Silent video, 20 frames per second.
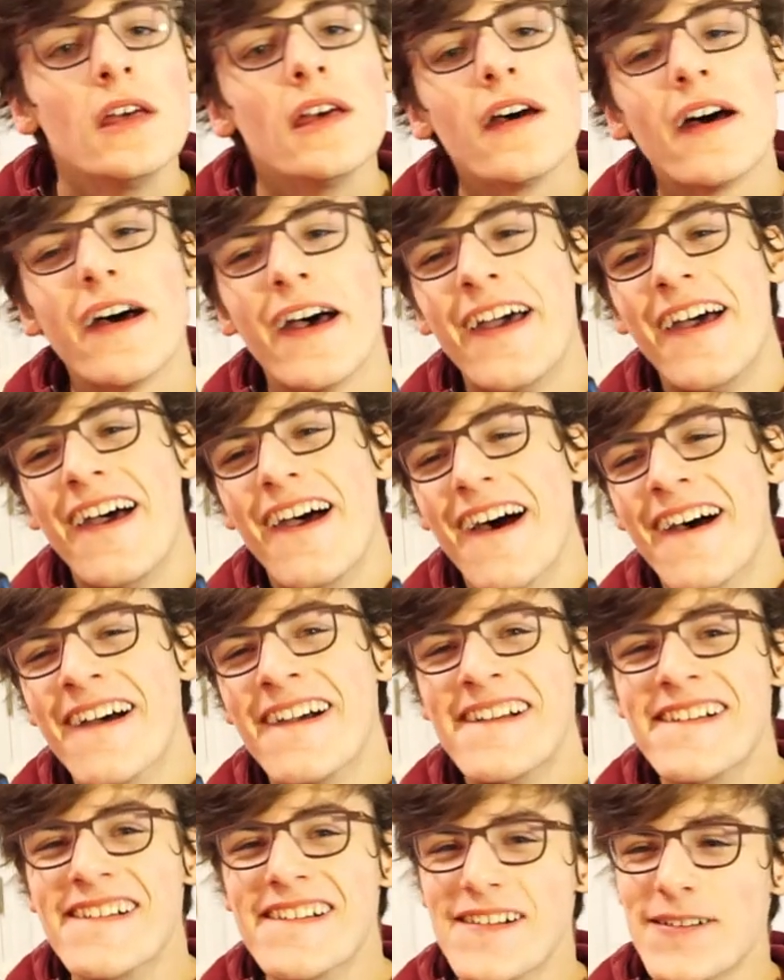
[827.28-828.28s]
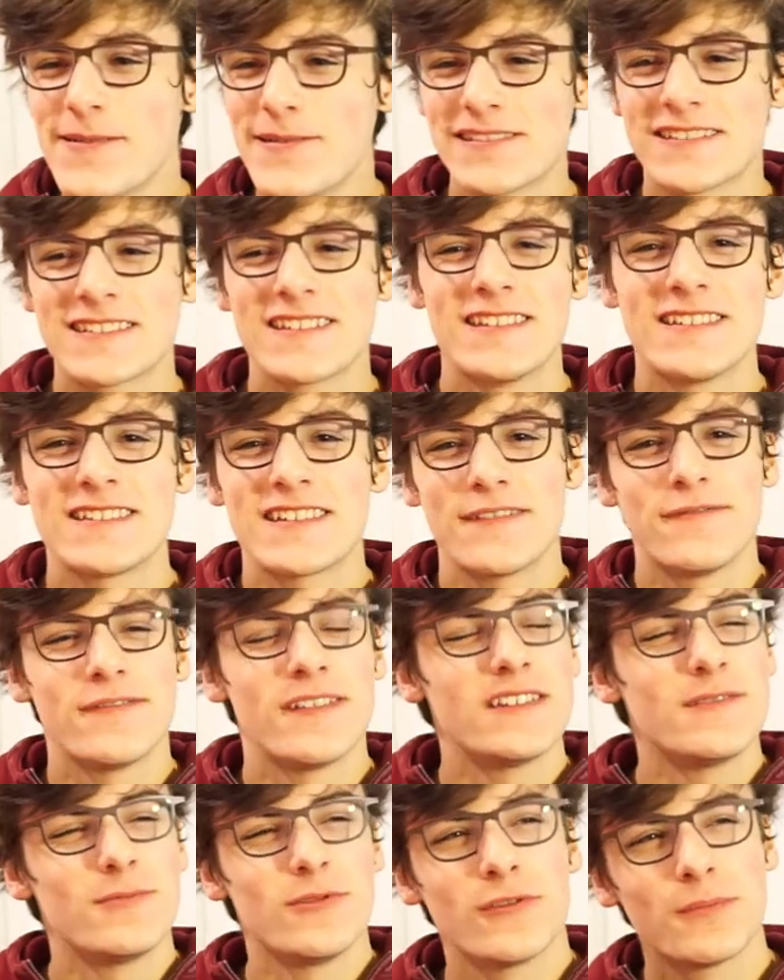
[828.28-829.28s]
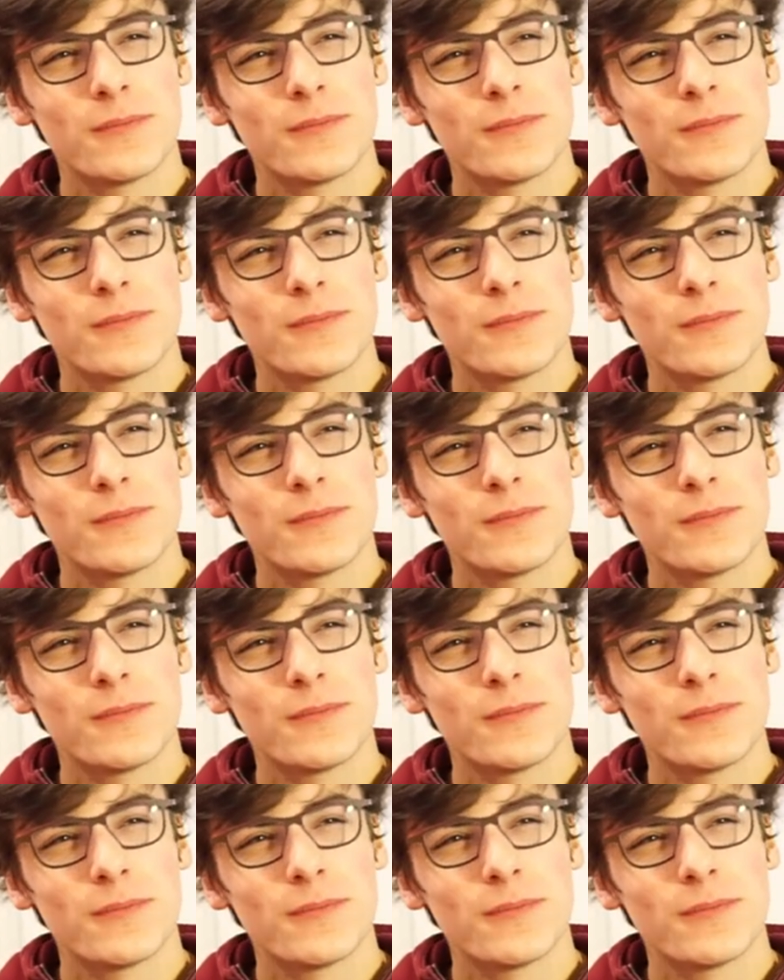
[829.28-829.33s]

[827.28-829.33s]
I was going to say Facebook,